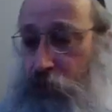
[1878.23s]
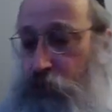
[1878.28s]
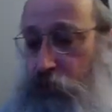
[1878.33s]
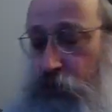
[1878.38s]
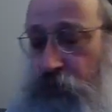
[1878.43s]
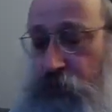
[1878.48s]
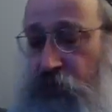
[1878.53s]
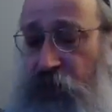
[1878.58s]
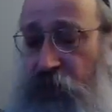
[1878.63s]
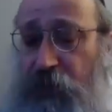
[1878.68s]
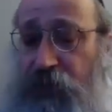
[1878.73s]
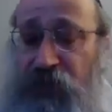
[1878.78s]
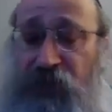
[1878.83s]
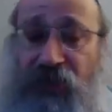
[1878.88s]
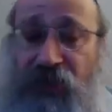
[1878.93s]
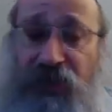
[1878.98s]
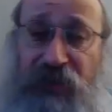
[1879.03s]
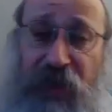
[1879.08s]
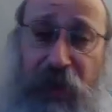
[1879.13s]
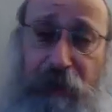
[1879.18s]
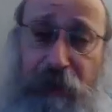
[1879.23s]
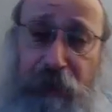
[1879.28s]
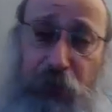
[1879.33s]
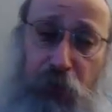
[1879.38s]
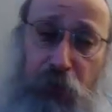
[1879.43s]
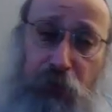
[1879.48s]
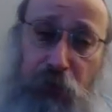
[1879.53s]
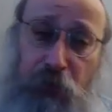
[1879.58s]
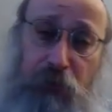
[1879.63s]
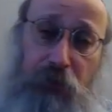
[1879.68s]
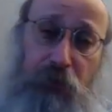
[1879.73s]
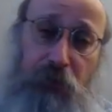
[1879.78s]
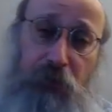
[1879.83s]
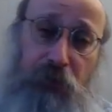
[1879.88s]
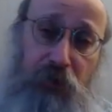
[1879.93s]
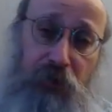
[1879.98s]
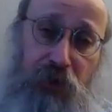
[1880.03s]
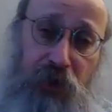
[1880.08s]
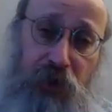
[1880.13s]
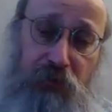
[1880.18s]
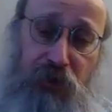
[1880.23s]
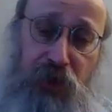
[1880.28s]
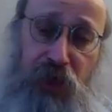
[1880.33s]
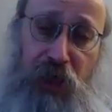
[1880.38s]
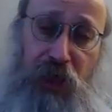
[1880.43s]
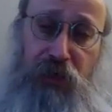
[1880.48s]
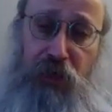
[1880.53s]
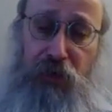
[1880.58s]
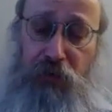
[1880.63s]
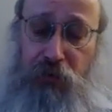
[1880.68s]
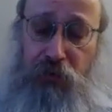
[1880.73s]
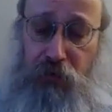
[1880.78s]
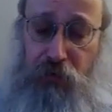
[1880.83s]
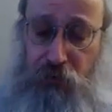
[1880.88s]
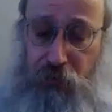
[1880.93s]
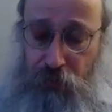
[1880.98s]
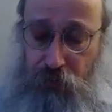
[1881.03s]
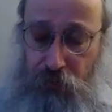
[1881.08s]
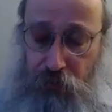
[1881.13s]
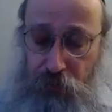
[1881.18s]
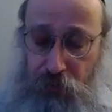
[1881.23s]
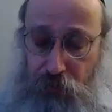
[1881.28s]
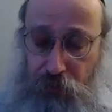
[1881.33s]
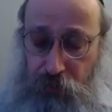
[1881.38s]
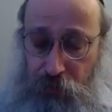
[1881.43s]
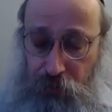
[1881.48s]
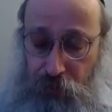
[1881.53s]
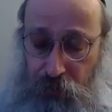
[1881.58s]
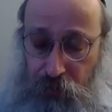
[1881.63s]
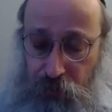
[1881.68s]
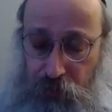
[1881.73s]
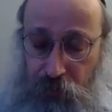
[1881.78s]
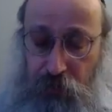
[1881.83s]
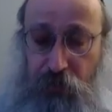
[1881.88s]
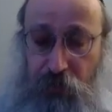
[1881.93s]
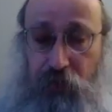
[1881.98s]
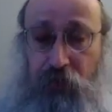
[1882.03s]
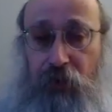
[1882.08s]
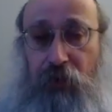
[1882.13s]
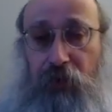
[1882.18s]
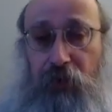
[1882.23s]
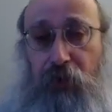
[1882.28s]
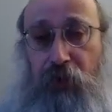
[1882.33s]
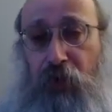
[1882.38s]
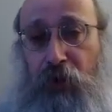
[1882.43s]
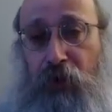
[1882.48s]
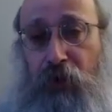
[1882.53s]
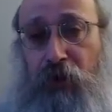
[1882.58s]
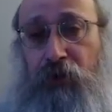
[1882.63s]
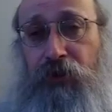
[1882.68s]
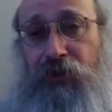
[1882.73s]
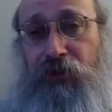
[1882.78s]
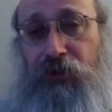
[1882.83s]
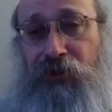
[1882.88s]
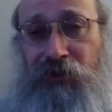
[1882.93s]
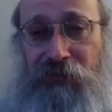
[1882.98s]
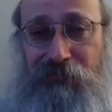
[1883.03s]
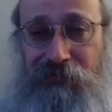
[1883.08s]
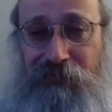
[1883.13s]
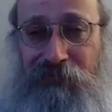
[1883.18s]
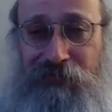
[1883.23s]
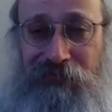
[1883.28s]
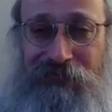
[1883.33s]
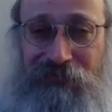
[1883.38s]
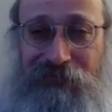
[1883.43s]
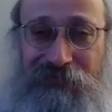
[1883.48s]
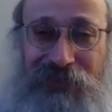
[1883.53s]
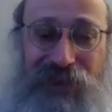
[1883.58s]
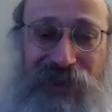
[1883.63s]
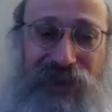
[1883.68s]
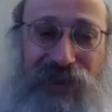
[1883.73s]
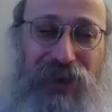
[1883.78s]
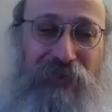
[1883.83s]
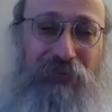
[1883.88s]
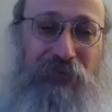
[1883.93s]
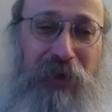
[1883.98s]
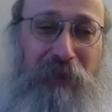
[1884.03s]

So famous example given on it is the